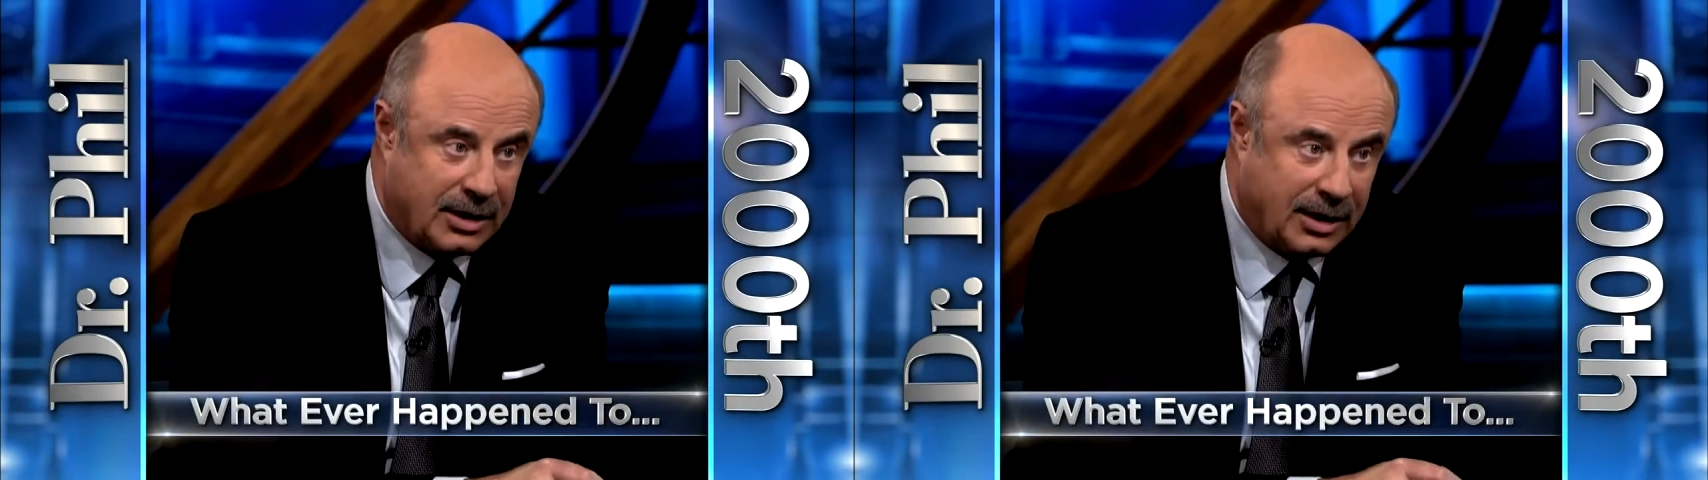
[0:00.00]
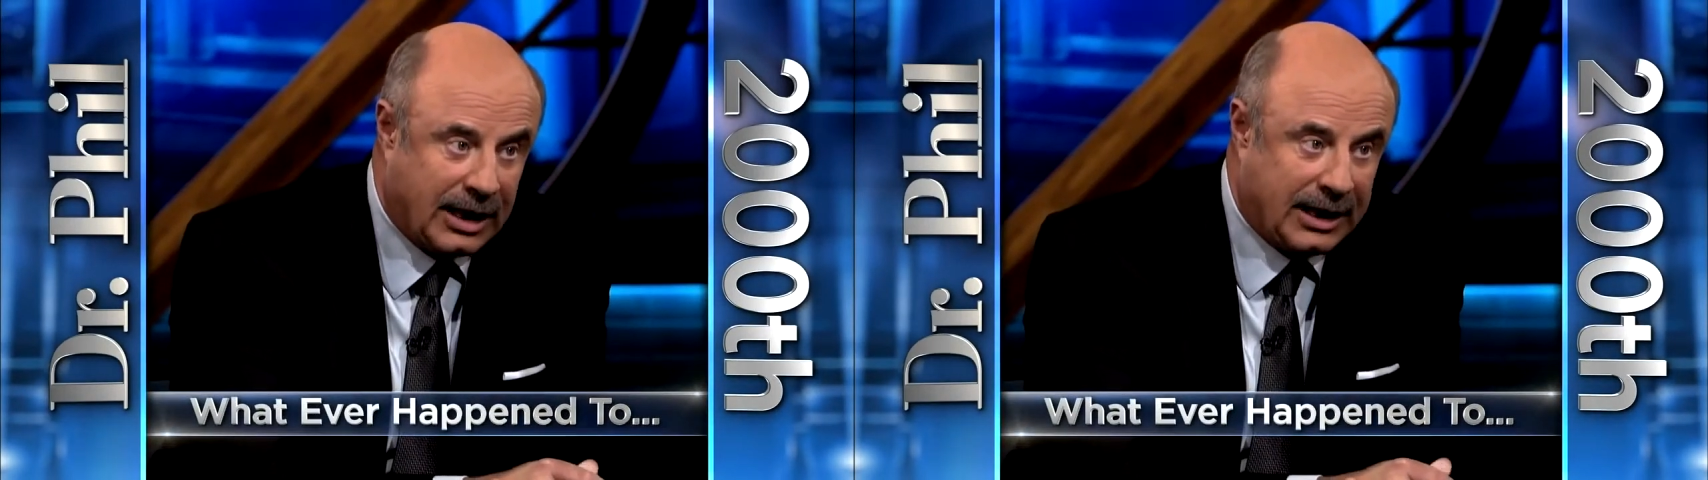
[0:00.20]

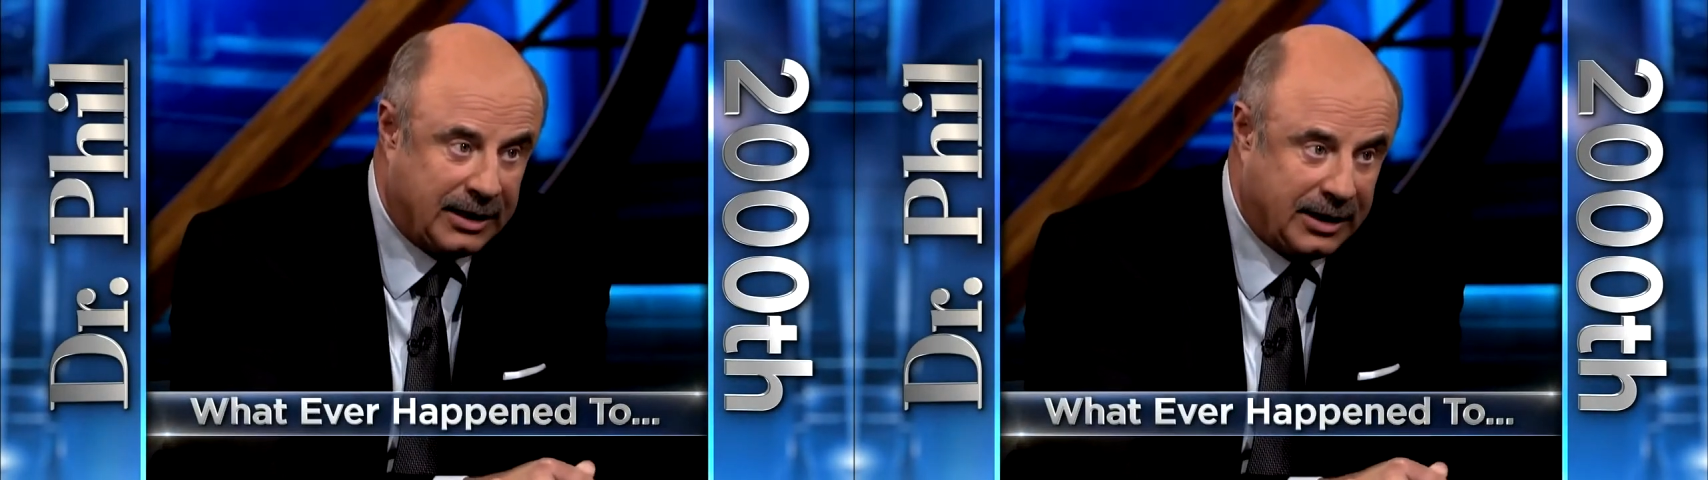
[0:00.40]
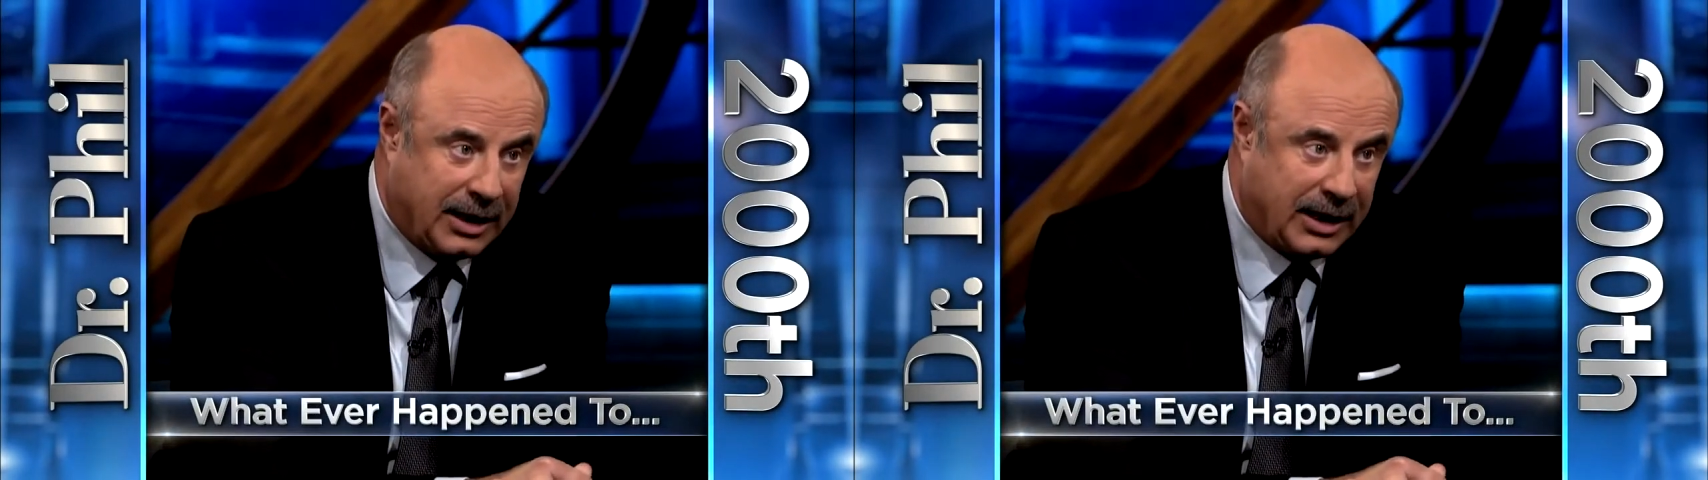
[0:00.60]

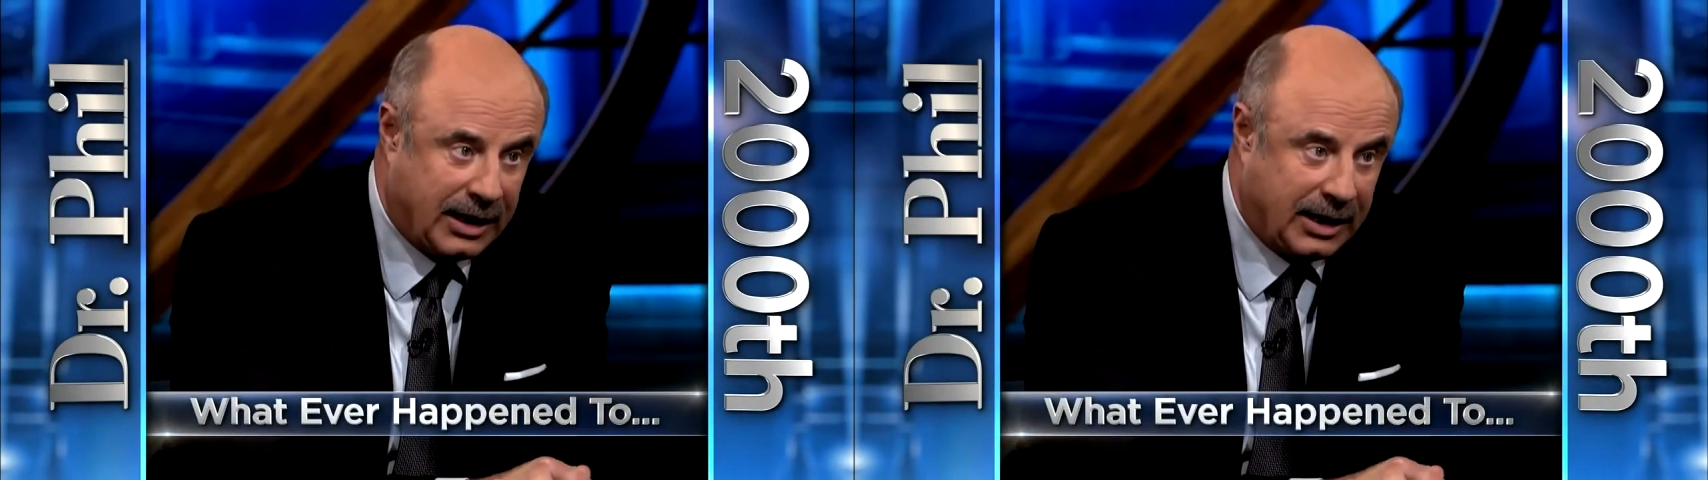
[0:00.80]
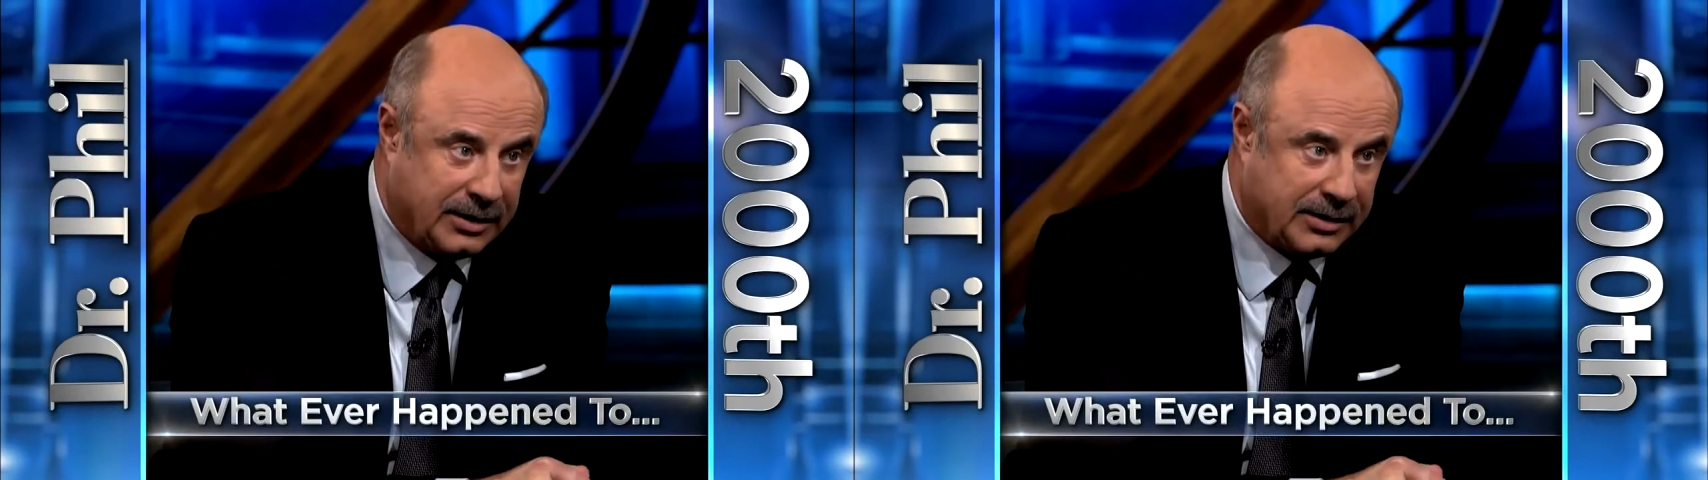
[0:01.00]
90
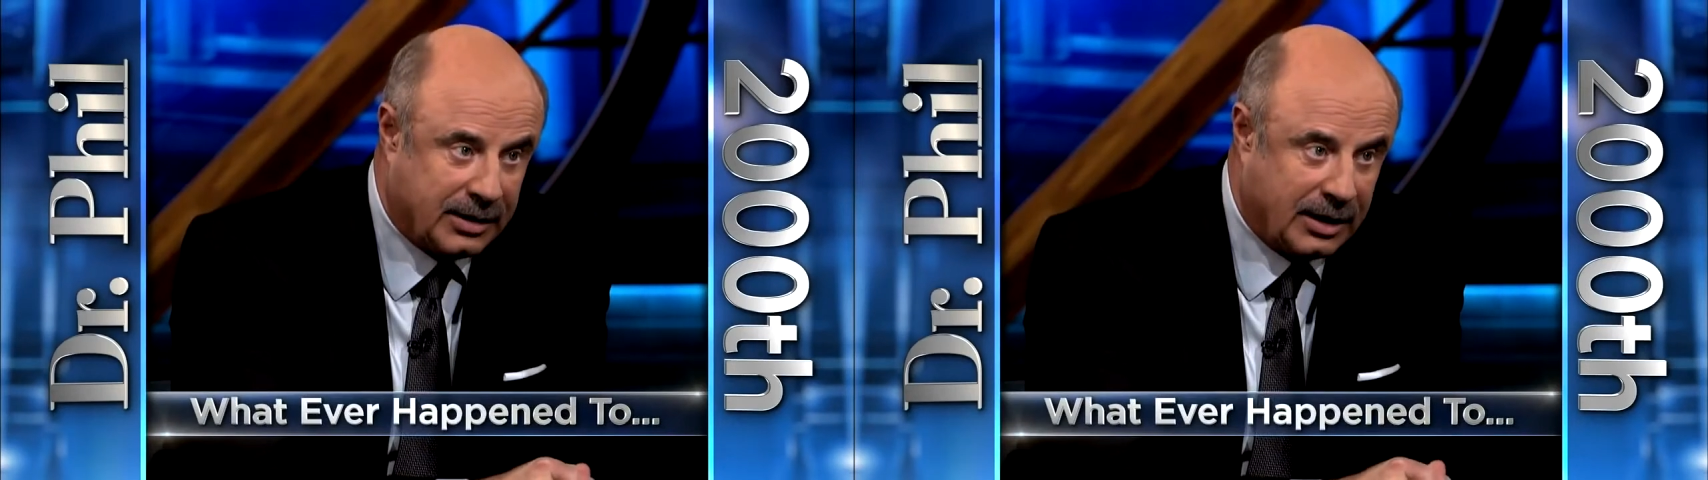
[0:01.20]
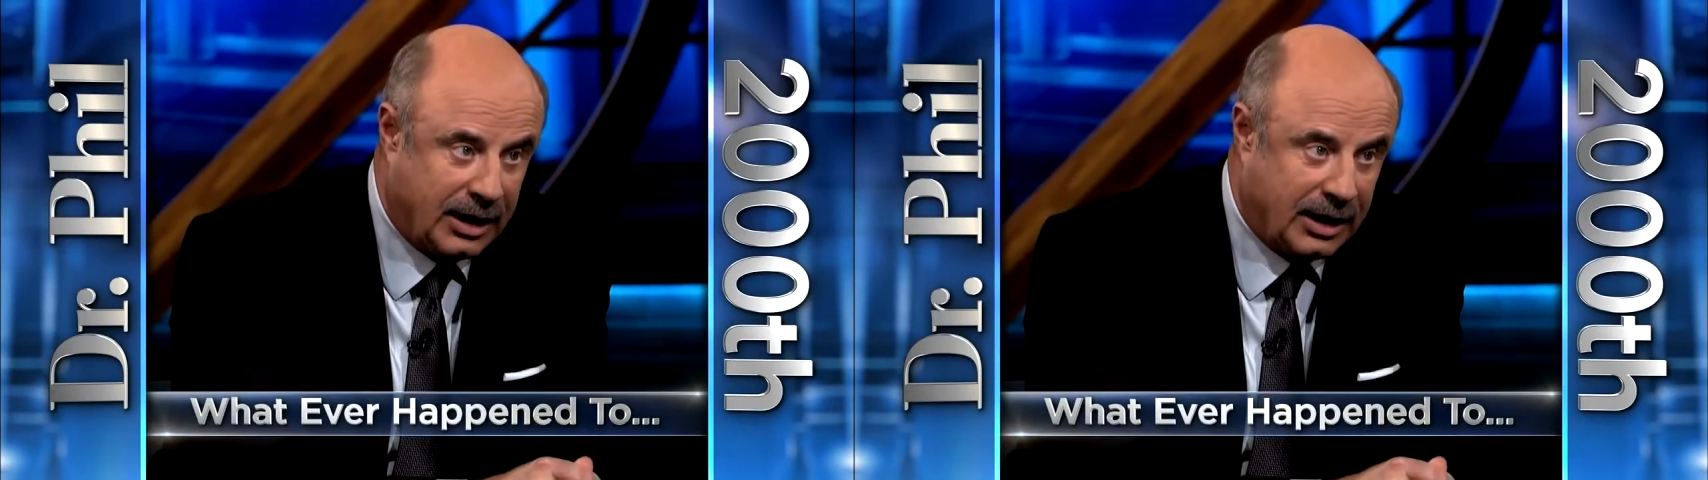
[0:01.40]
days.